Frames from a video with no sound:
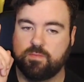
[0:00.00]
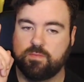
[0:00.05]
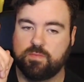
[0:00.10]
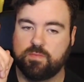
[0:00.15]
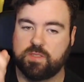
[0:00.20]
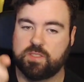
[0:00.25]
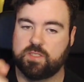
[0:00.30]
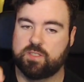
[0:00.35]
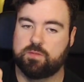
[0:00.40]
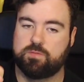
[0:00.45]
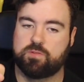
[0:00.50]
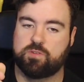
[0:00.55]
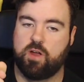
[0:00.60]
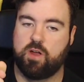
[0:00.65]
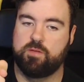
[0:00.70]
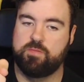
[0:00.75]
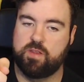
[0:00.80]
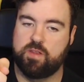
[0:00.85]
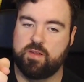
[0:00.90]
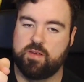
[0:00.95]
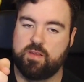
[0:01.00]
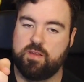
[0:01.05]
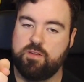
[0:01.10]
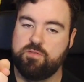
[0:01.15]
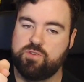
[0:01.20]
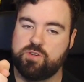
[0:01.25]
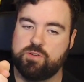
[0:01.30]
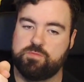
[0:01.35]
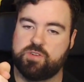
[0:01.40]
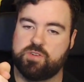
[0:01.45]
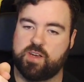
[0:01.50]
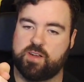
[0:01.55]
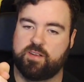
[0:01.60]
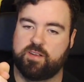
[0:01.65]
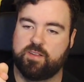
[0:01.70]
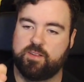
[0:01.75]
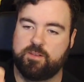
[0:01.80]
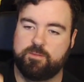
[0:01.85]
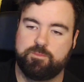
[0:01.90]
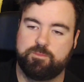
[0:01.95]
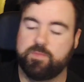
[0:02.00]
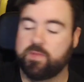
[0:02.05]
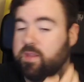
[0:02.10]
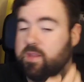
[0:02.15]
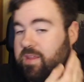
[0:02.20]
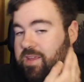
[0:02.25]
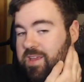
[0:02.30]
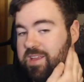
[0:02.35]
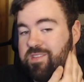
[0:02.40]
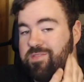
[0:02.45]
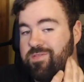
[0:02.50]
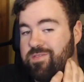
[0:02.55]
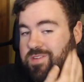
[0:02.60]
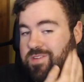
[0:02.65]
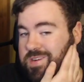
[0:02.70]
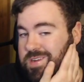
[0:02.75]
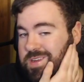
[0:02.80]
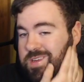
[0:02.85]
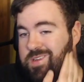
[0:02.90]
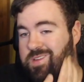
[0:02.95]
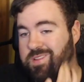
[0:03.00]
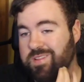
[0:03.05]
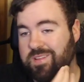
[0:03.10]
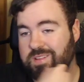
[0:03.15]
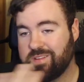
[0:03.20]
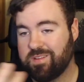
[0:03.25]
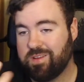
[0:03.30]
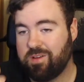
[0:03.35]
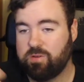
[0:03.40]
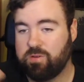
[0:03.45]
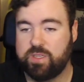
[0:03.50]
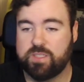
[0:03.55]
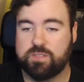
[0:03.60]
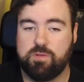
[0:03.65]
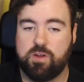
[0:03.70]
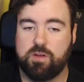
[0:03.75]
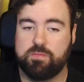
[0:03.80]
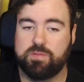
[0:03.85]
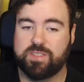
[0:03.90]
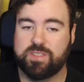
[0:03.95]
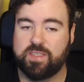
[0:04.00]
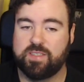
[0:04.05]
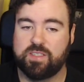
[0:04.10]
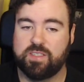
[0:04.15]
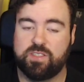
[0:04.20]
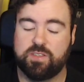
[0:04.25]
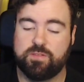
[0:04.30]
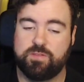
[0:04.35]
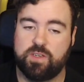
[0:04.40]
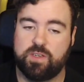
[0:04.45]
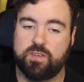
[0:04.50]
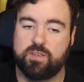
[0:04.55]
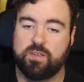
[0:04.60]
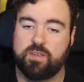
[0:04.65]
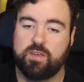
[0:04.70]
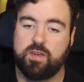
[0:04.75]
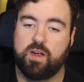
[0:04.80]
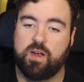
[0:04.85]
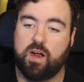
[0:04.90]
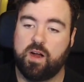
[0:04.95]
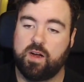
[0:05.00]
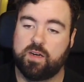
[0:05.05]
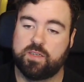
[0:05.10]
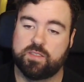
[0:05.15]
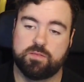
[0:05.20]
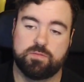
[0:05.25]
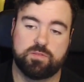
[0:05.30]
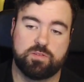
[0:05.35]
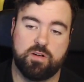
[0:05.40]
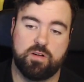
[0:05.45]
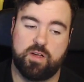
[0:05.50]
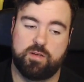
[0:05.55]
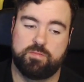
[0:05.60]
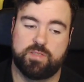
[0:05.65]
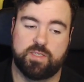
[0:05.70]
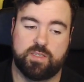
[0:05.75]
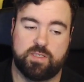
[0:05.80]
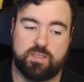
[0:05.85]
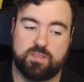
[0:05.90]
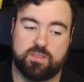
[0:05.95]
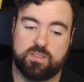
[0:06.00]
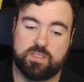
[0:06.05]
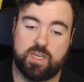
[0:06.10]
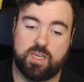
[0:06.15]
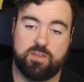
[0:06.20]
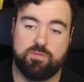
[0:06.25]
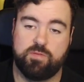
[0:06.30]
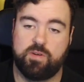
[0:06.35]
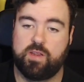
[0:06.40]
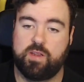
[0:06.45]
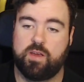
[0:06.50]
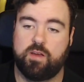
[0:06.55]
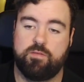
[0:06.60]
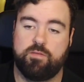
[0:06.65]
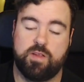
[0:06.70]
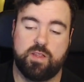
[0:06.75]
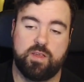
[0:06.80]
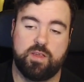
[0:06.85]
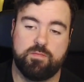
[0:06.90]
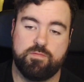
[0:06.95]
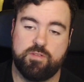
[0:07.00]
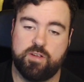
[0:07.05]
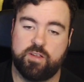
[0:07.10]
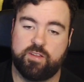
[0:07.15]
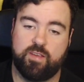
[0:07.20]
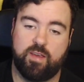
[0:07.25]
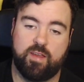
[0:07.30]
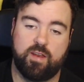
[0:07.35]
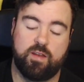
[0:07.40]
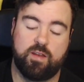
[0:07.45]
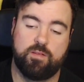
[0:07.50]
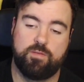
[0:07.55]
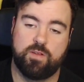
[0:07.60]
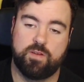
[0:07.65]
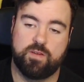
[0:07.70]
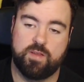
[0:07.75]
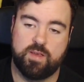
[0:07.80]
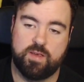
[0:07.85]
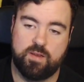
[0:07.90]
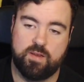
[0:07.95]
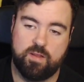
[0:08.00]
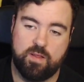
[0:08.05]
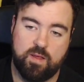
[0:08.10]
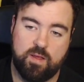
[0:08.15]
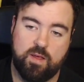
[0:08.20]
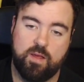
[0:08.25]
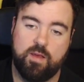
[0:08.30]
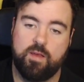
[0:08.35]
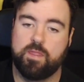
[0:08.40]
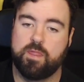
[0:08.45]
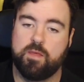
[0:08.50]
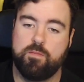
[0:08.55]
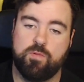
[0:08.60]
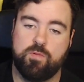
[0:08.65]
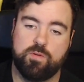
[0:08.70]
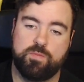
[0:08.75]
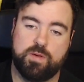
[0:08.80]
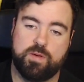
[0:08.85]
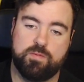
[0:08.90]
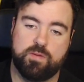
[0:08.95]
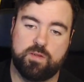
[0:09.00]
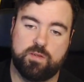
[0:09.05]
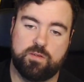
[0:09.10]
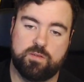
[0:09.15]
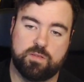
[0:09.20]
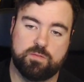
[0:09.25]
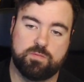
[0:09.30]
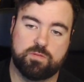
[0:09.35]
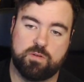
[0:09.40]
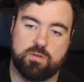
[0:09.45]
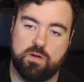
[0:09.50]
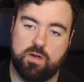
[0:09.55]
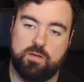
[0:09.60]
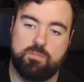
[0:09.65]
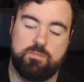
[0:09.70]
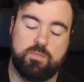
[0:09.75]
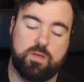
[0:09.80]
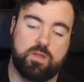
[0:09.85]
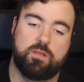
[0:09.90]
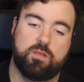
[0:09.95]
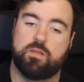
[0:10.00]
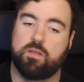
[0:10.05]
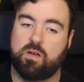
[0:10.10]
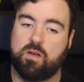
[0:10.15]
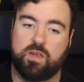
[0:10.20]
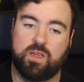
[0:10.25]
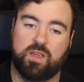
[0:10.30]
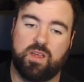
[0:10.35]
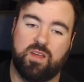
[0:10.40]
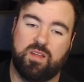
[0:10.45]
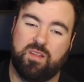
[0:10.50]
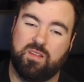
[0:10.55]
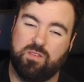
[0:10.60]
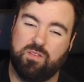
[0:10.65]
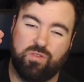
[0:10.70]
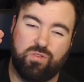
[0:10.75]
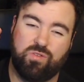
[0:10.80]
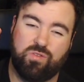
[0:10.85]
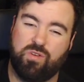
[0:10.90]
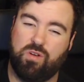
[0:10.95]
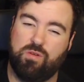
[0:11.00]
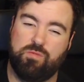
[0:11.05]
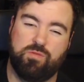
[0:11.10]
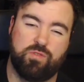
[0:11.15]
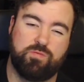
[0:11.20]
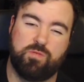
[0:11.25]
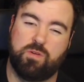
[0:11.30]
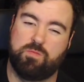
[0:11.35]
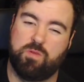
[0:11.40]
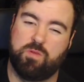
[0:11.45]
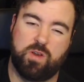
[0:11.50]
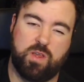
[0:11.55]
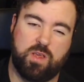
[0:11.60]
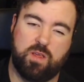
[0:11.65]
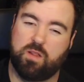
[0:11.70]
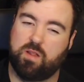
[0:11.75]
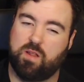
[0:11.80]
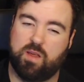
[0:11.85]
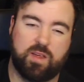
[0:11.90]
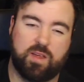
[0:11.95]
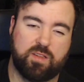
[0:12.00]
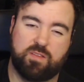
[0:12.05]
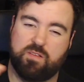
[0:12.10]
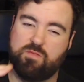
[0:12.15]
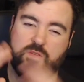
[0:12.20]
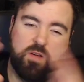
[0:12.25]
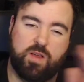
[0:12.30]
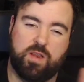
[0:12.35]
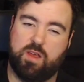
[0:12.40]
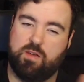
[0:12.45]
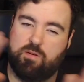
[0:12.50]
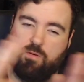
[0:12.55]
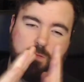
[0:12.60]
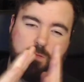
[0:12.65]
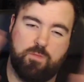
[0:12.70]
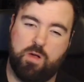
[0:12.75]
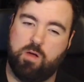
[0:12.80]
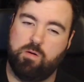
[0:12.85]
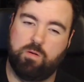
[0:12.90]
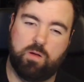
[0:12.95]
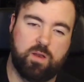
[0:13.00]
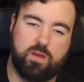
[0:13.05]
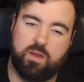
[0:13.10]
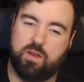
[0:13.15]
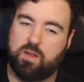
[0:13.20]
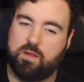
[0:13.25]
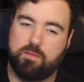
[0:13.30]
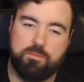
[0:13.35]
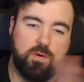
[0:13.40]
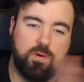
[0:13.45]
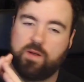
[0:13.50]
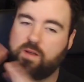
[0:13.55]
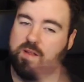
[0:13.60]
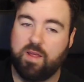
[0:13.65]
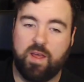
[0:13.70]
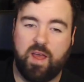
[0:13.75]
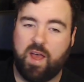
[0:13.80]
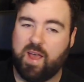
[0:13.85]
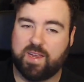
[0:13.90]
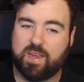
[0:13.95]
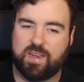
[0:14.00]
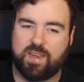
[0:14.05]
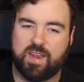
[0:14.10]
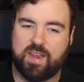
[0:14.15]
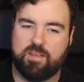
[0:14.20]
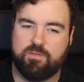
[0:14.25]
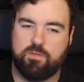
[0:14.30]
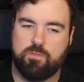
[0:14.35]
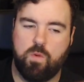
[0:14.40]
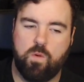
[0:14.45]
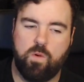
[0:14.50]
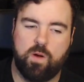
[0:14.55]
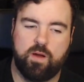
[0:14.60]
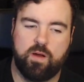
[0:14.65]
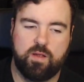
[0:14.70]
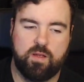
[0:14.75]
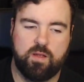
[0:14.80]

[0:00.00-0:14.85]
to subscribe to the YouTube channel. It's free. Only a small percentage of you are subscribed, and genuinely I'd really appreciate it if you did. The more people who subscribe means that I get so much more money. Like, as in right now I'm rolling in it, but I could get even more.